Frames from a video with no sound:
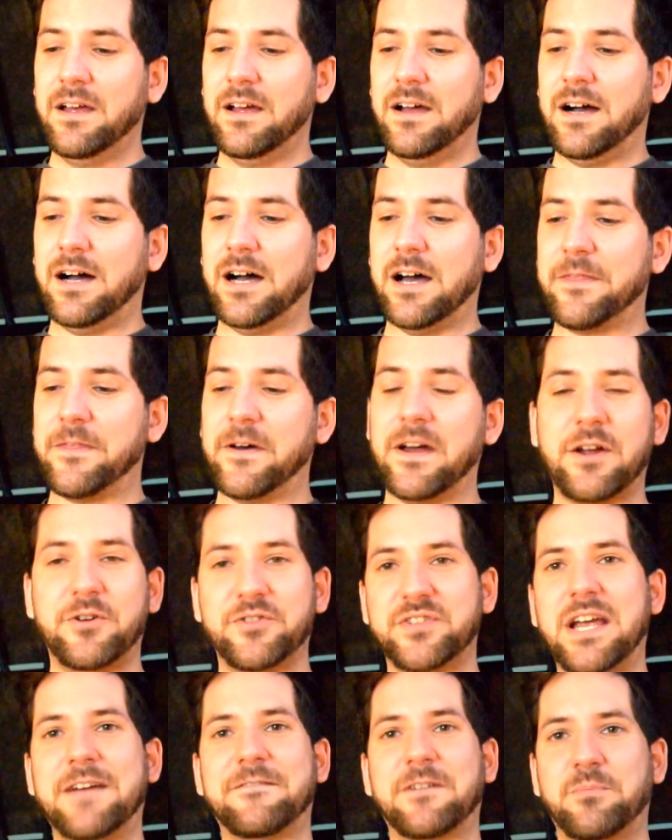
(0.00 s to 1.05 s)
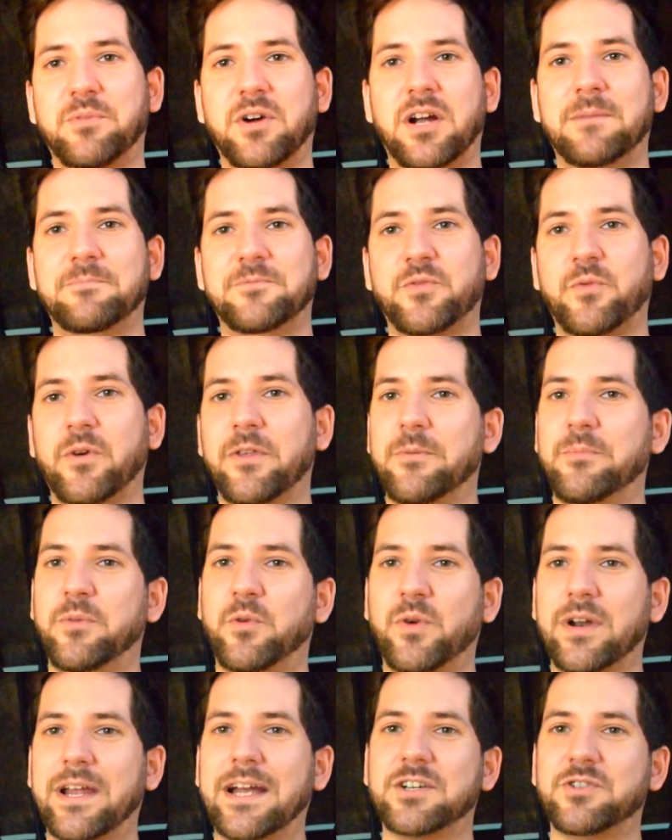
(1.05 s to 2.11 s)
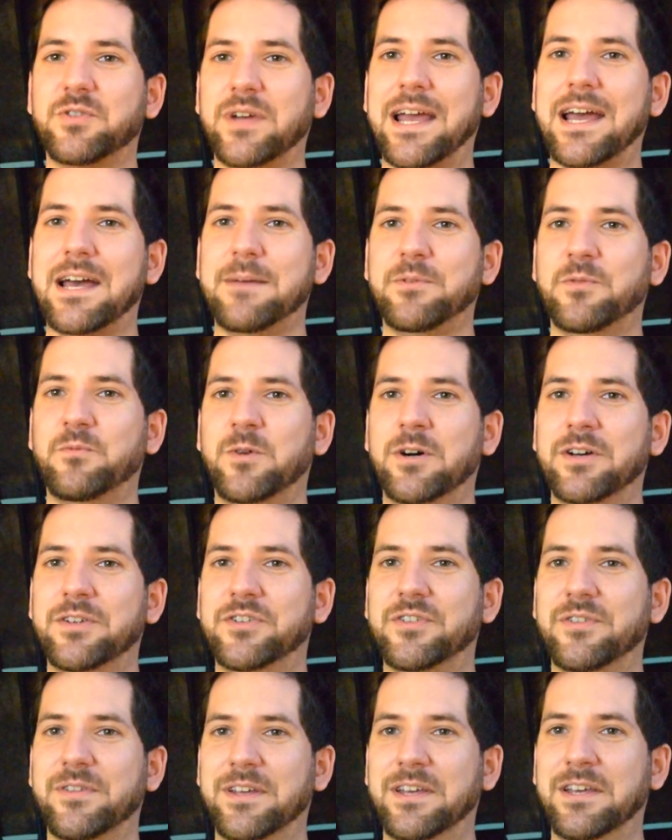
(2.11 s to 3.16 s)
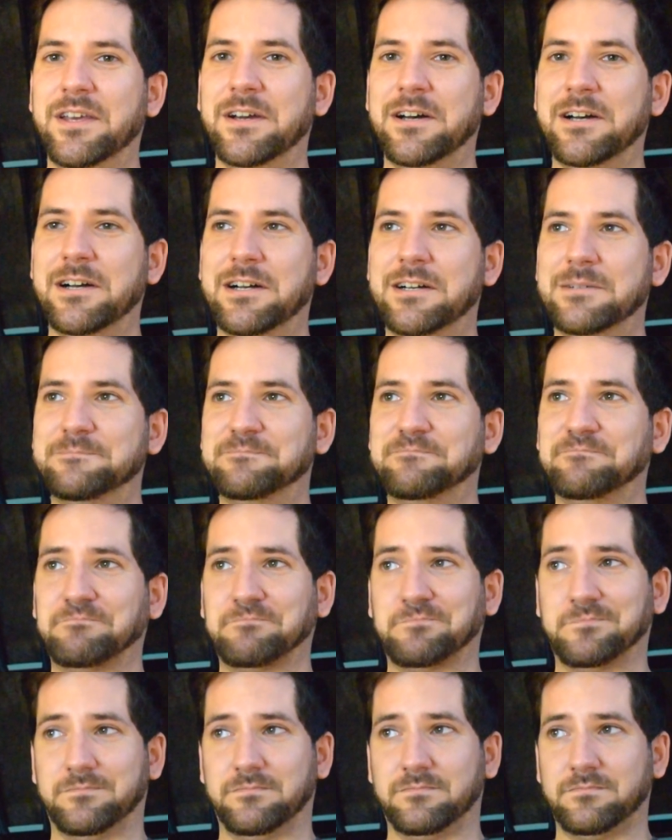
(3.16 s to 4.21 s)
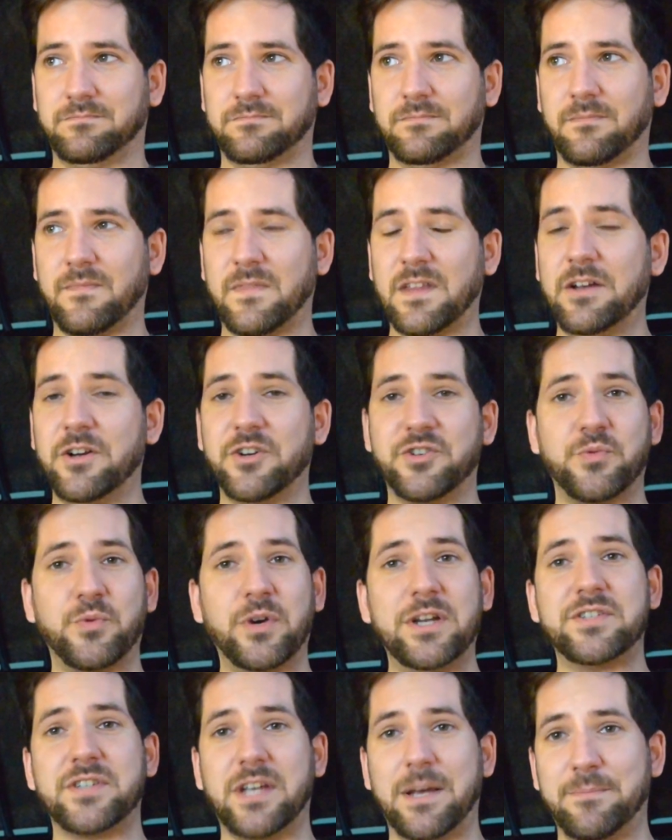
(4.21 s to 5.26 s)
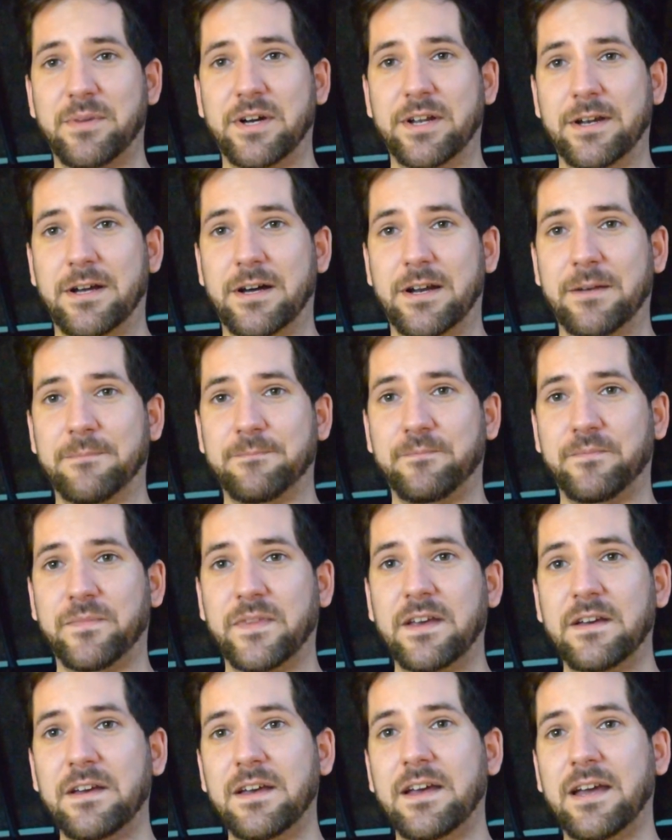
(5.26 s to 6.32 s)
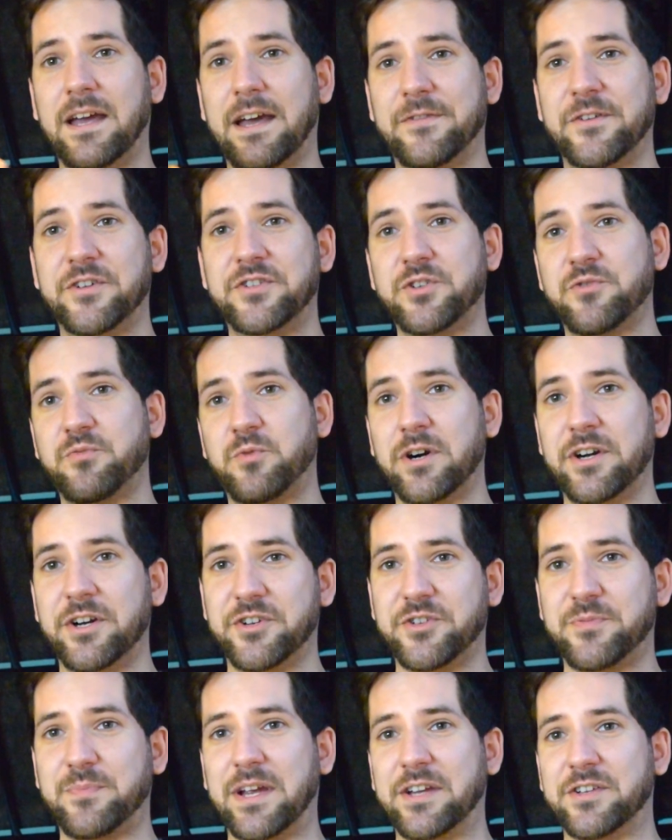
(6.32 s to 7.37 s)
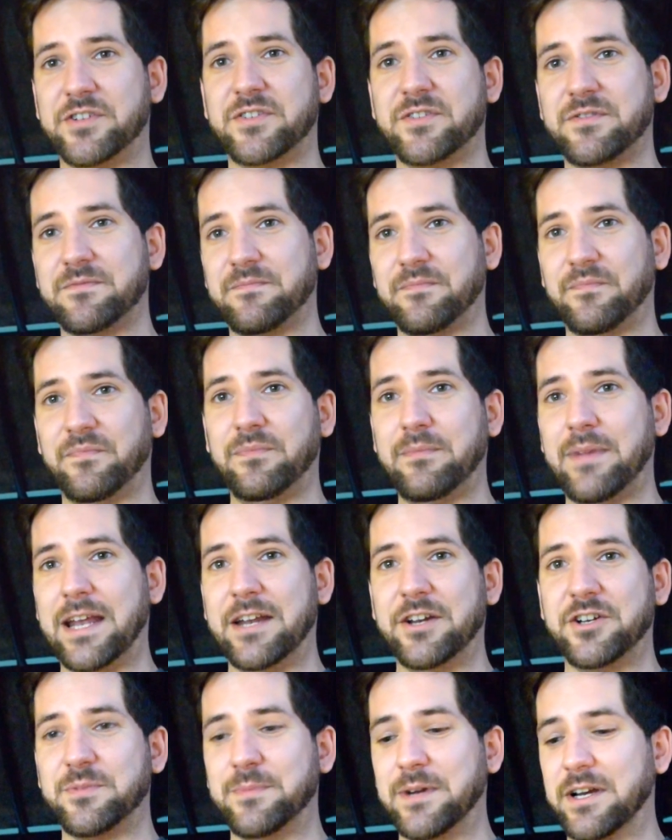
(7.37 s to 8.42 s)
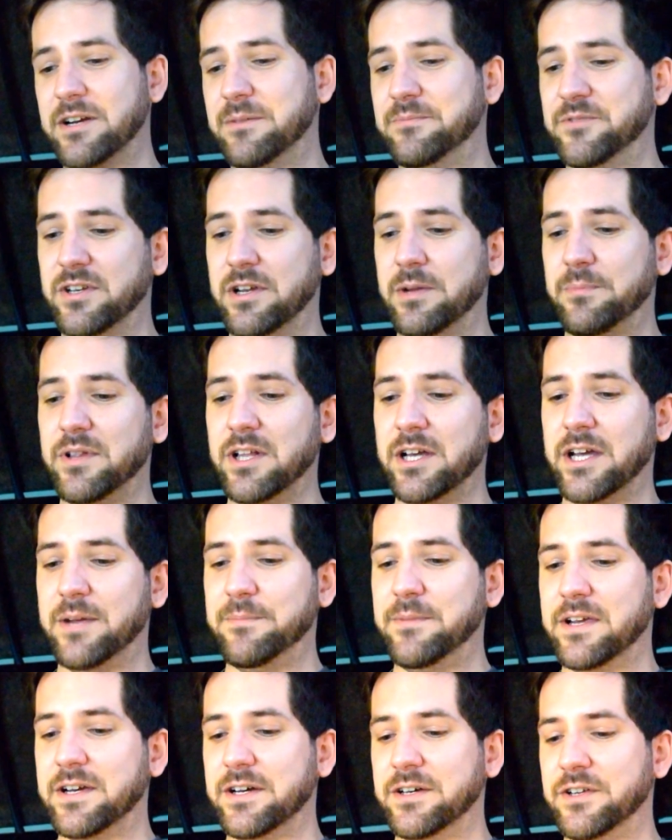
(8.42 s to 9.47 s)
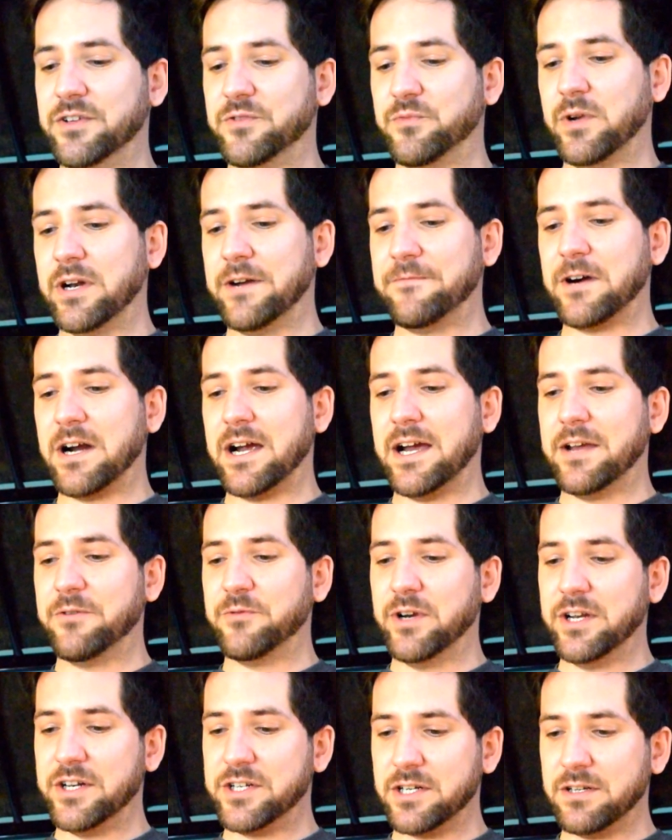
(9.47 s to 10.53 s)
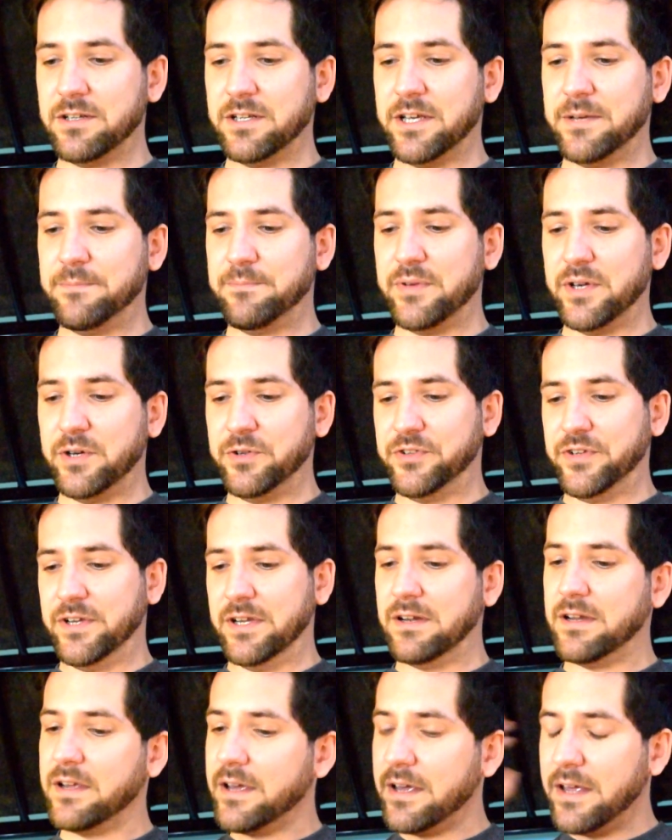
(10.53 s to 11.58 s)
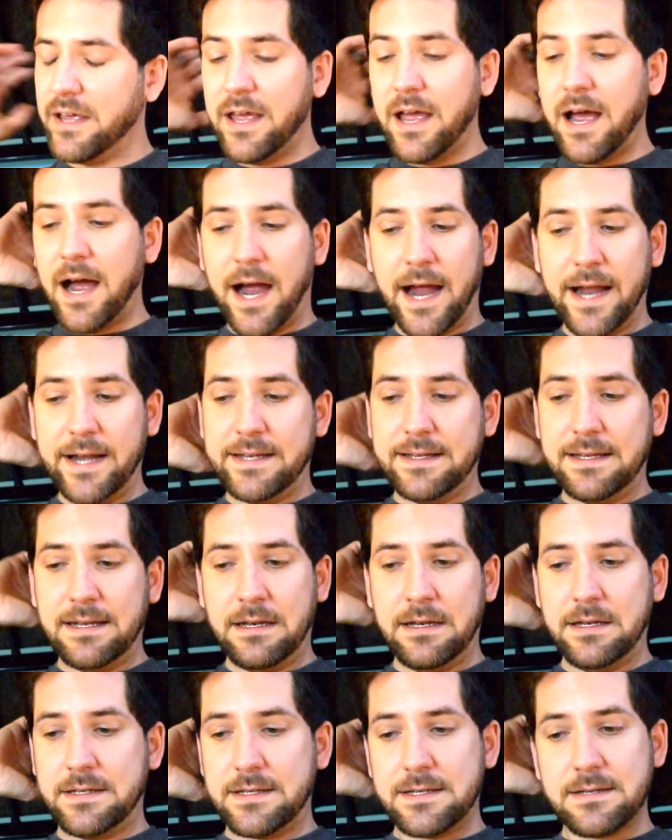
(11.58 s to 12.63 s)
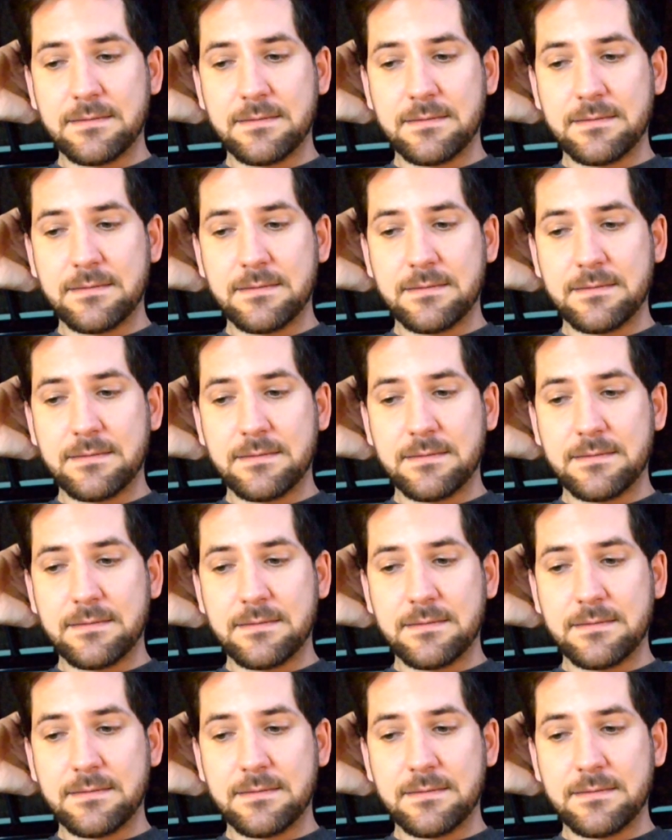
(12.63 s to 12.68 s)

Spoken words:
I thought I was having problems with it, but what actually happened was there's a reset button on it. And this is where your space management comes into play, because whenever I originally built it, I didn't...